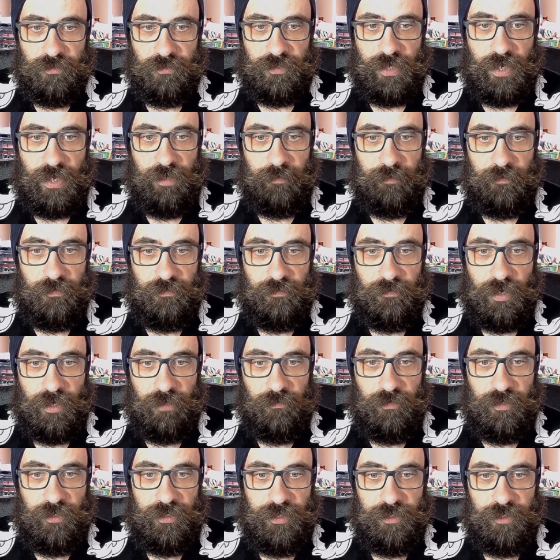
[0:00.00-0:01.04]
I
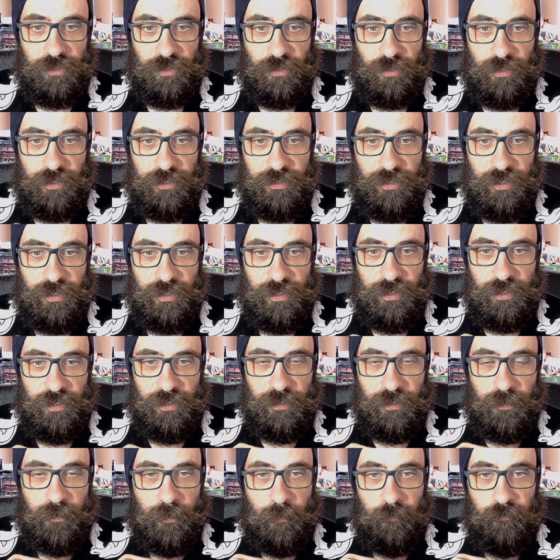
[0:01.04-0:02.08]
really enjoy the
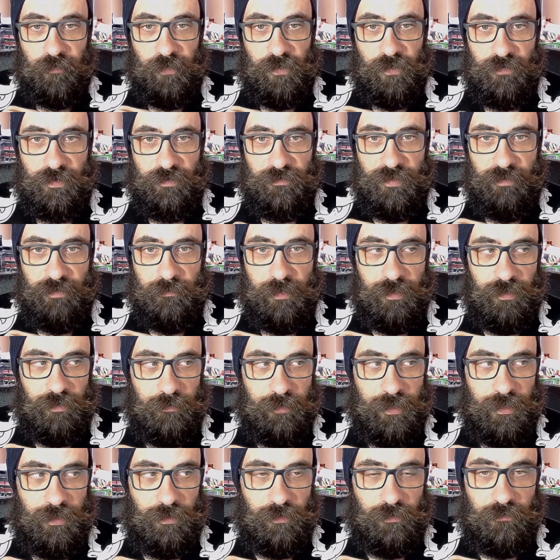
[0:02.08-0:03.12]

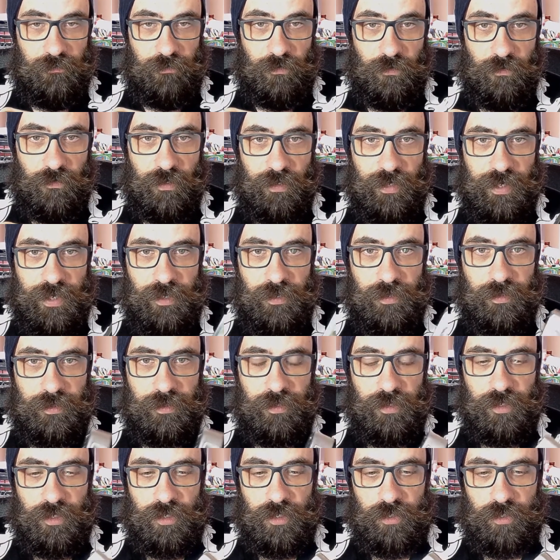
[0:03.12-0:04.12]
50mm focal length.